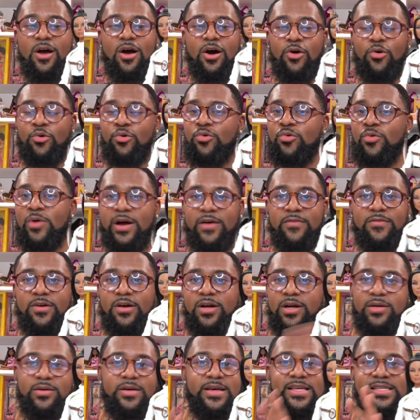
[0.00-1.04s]
or
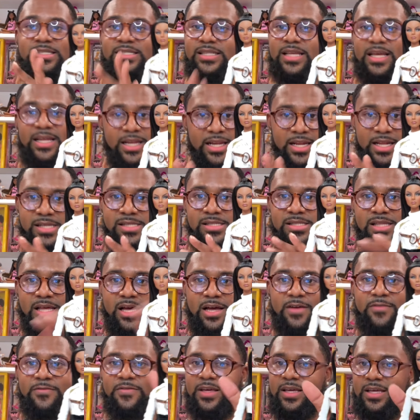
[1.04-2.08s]
whoever is sending his
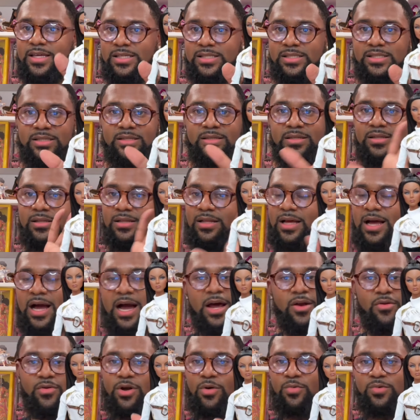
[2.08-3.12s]
stuff is,
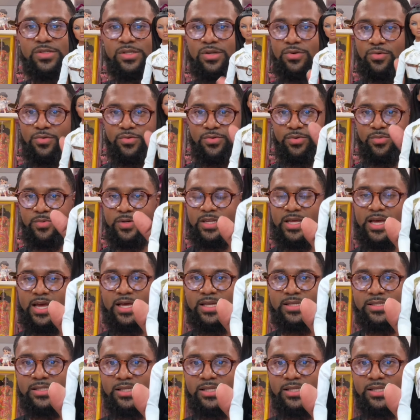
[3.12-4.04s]
I don't know what's going on with that.